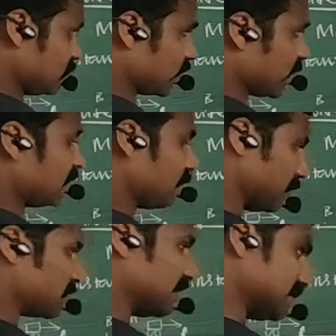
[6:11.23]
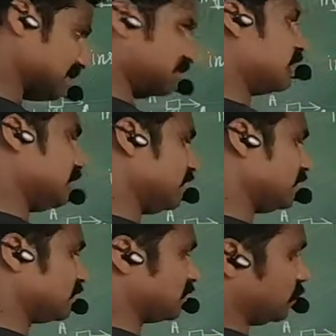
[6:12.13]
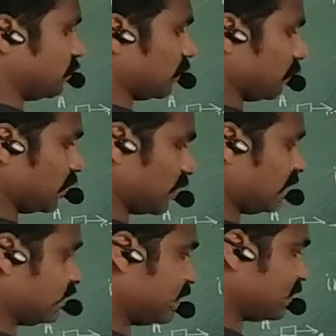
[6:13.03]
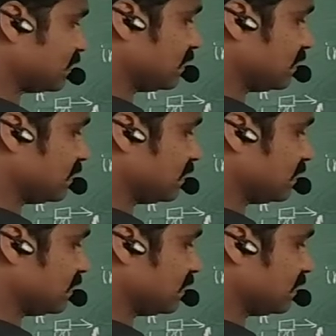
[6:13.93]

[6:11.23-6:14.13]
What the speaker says: Okay, I want to write simply means you can write as